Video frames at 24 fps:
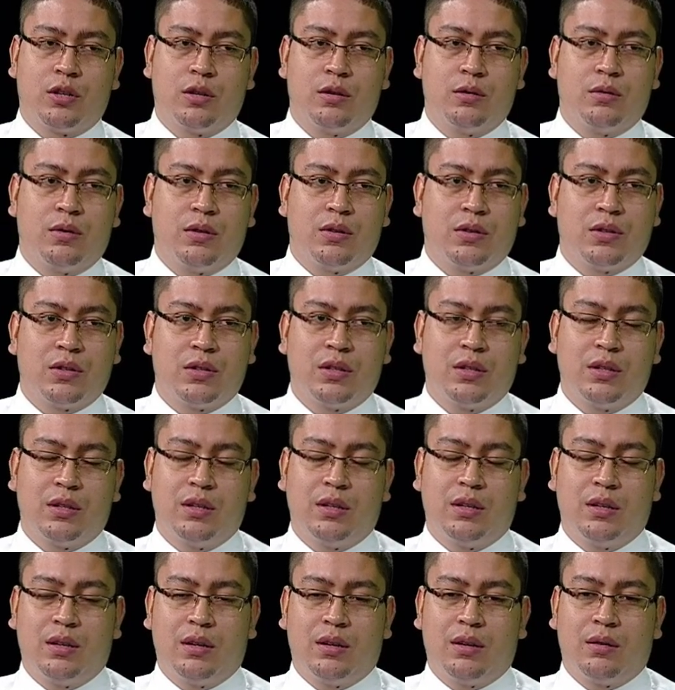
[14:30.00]
loans.
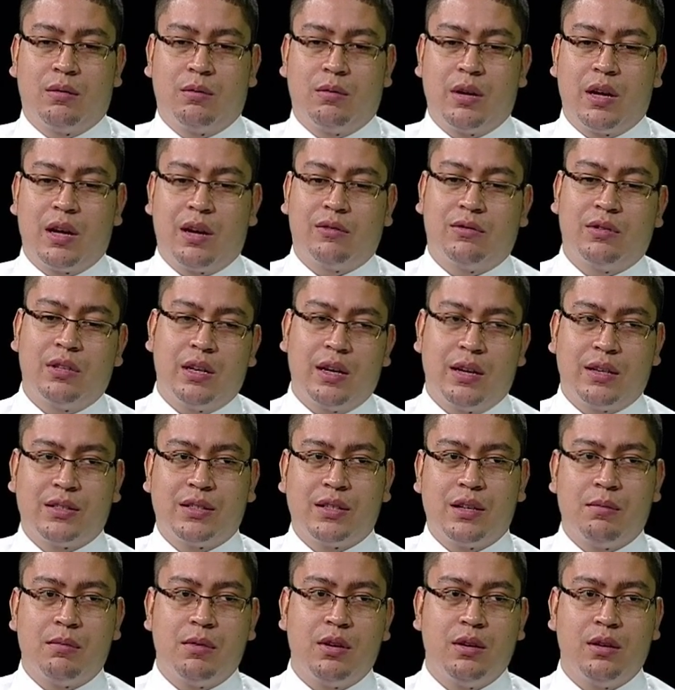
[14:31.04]
We have the
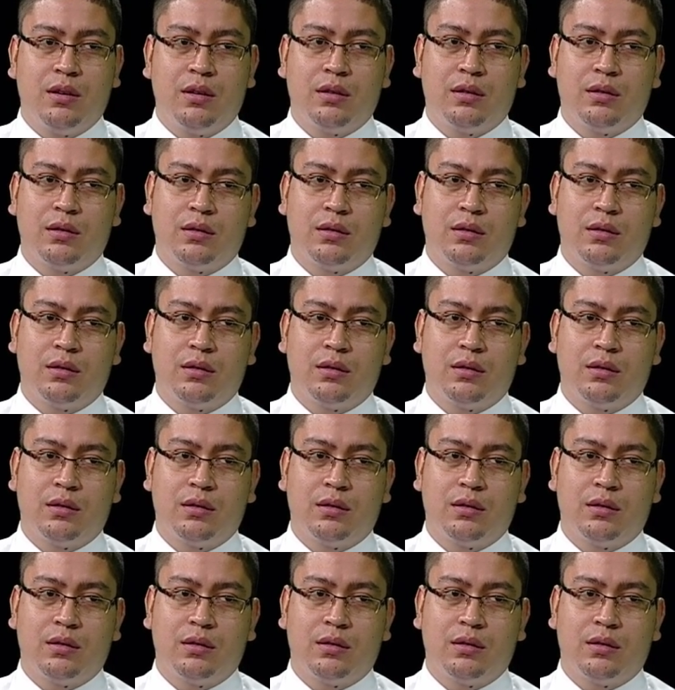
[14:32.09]
SME,